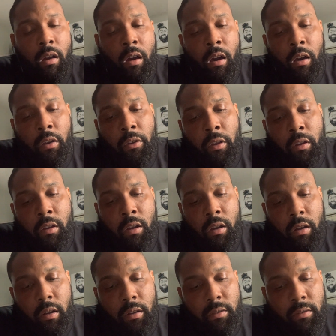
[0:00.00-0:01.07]
all your
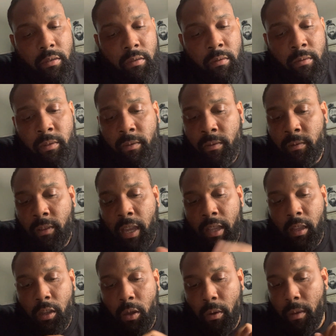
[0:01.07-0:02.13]
cards. Kind
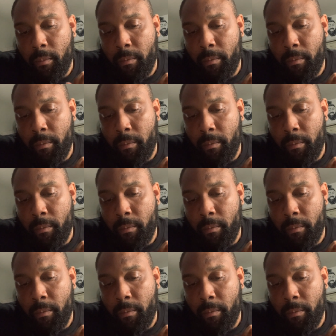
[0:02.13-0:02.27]
of going